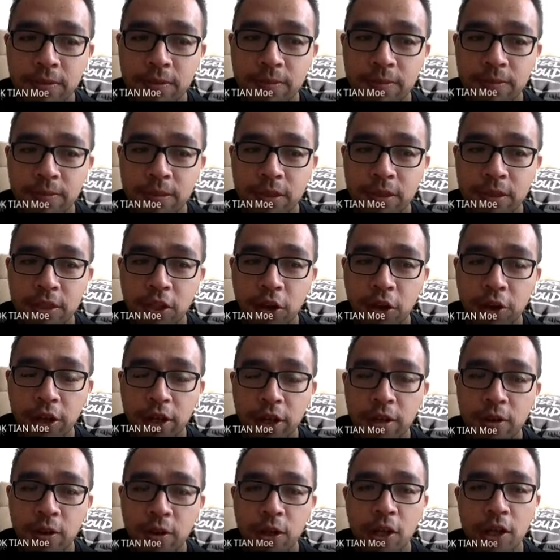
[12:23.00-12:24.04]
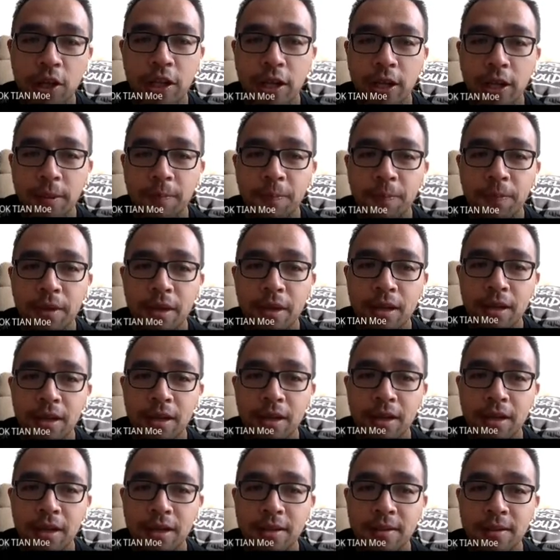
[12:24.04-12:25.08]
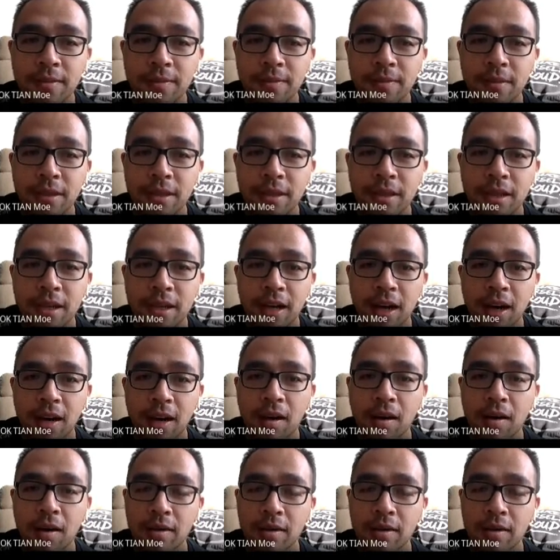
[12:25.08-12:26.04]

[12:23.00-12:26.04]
sorry, hold on. Oh,